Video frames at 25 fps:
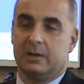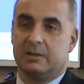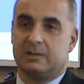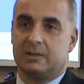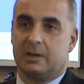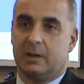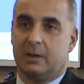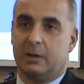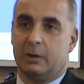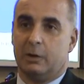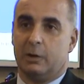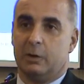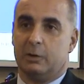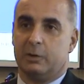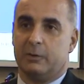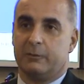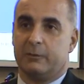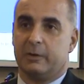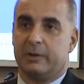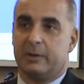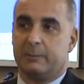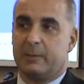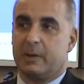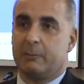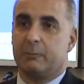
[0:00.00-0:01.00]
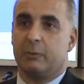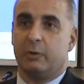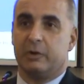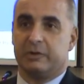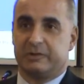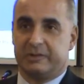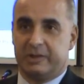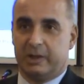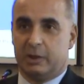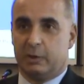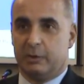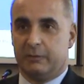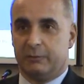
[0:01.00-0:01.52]
So you've got the big
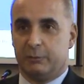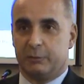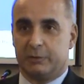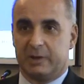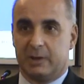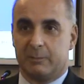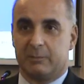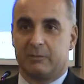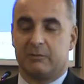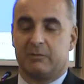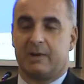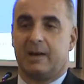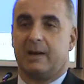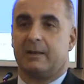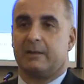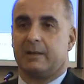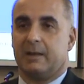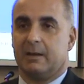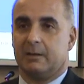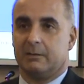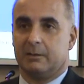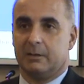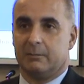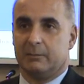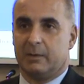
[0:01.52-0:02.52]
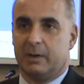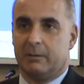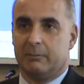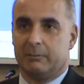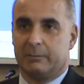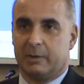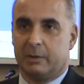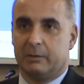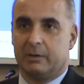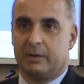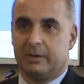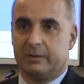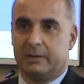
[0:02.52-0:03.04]
boys here who've already cracked that
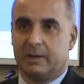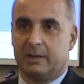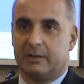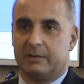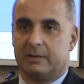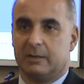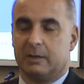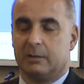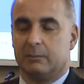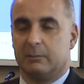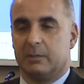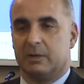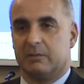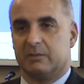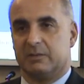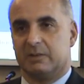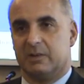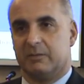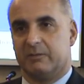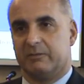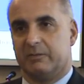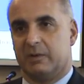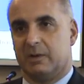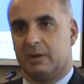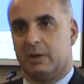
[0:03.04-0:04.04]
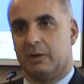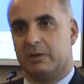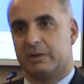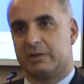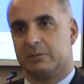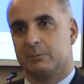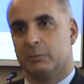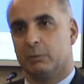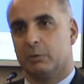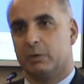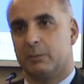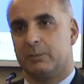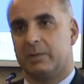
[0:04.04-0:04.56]
and broken that thing, but for a lot of the
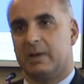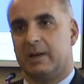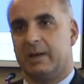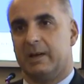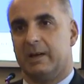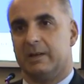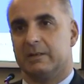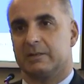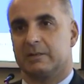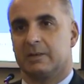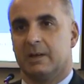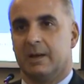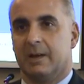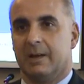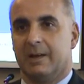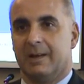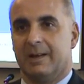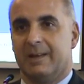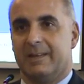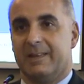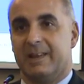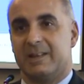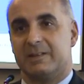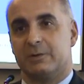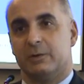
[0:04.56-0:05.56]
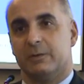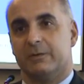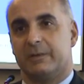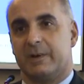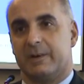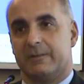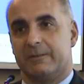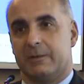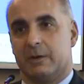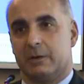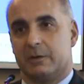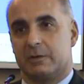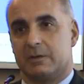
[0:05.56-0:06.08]
smaller players, they're still
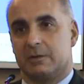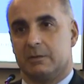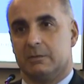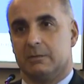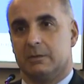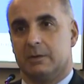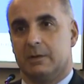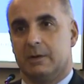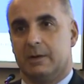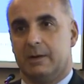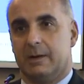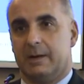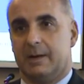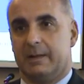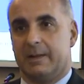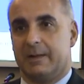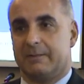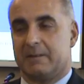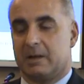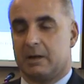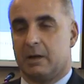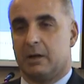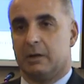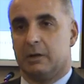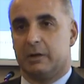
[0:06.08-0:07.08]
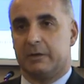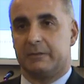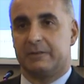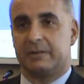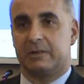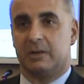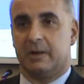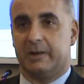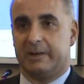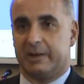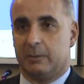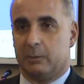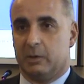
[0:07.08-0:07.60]
very functional. And they've done a lot of
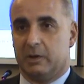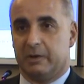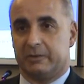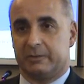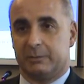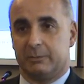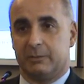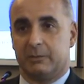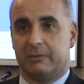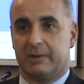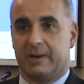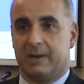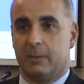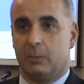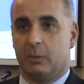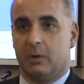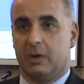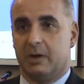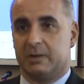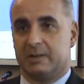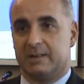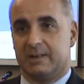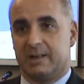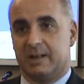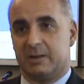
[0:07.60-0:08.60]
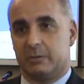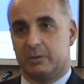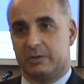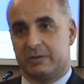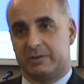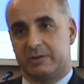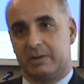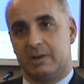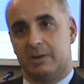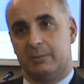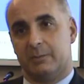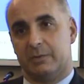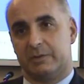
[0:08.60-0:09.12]
tidy work, some great work to get to a
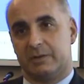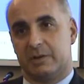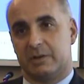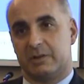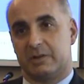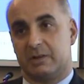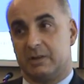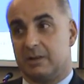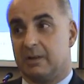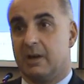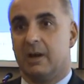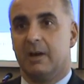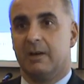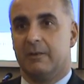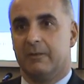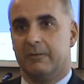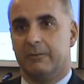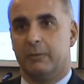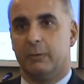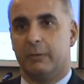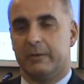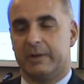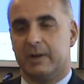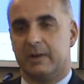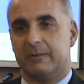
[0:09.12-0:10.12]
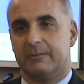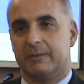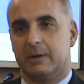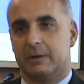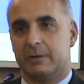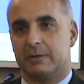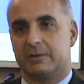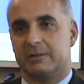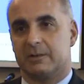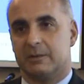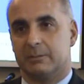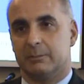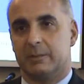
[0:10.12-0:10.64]
certain position for their
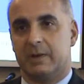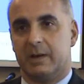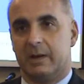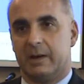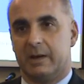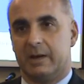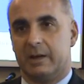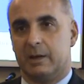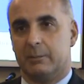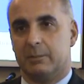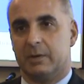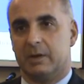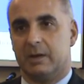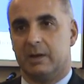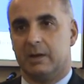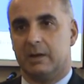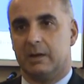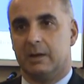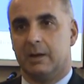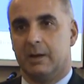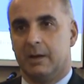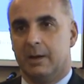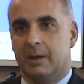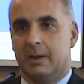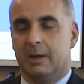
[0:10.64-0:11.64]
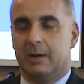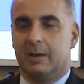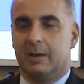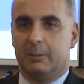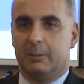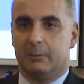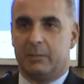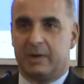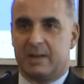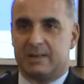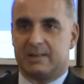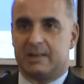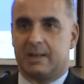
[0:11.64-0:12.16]
function, be it AP.
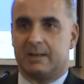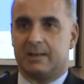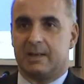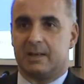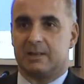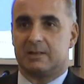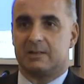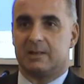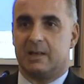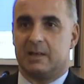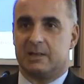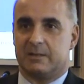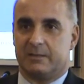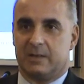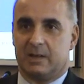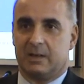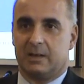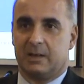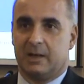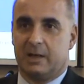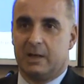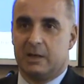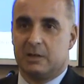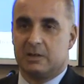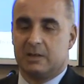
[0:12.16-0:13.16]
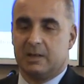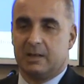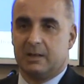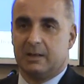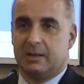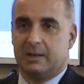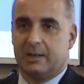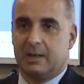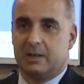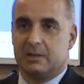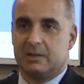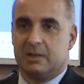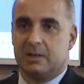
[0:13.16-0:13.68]
But it's that next stage of engaging
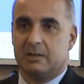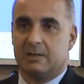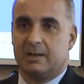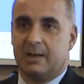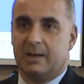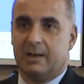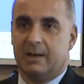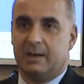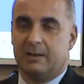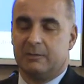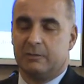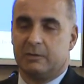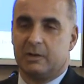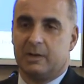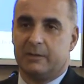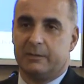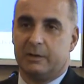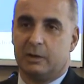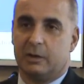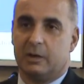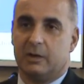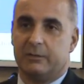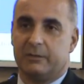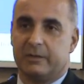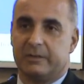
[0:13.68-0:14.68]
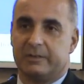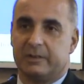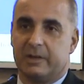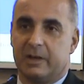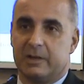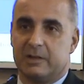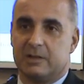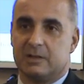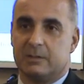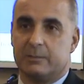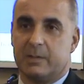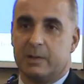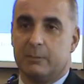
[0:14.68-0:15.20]
and actually driving the
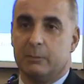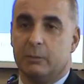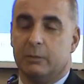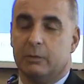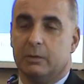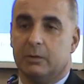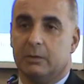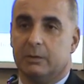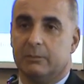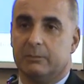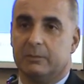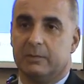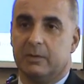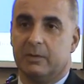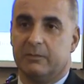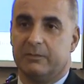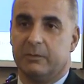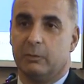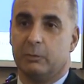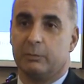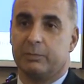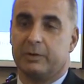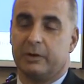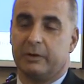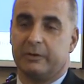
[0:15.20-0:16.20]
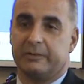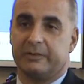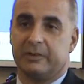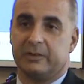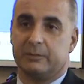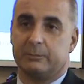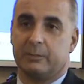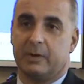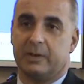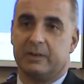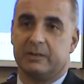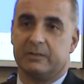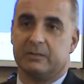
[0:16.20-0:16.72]
conversation to be more the full
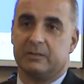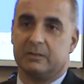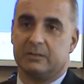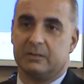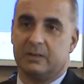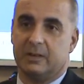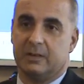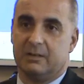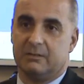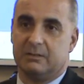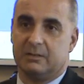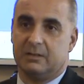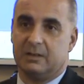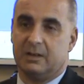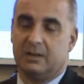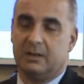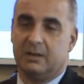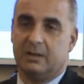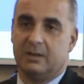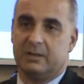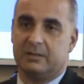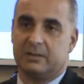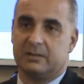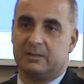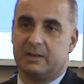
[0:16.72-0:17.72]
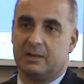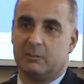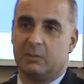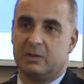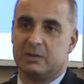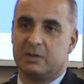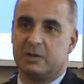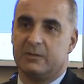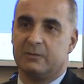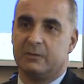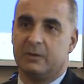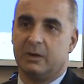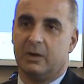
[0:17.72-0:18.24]
process based. And as I say,
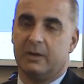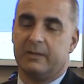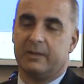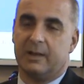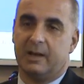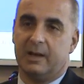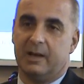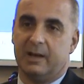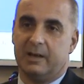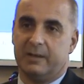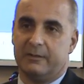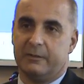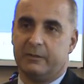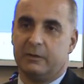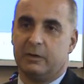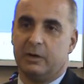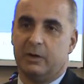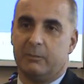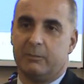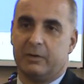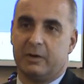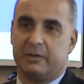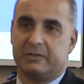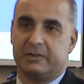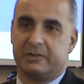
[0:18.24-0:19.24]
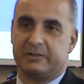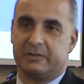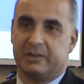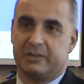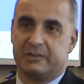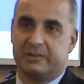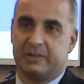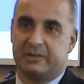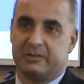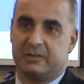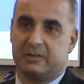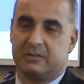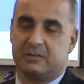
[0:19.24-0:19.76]
once you've got that, and if you've got a process owner
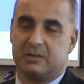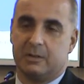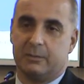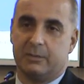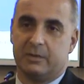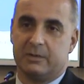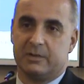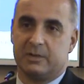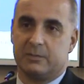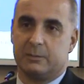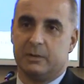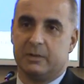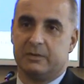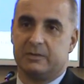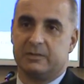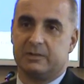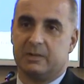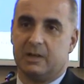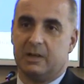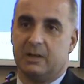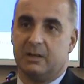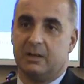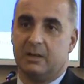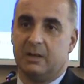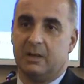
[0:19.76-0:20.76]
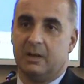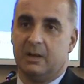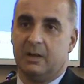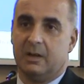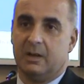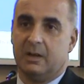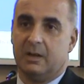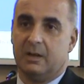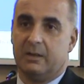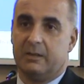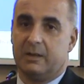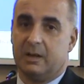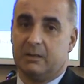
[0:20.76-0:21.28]
that sits on top and can sponsor that,
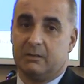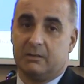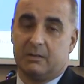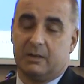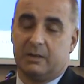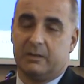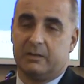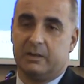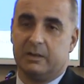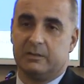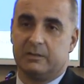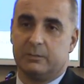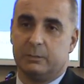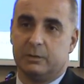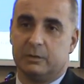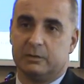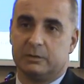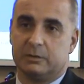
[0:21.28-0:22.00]
then great things are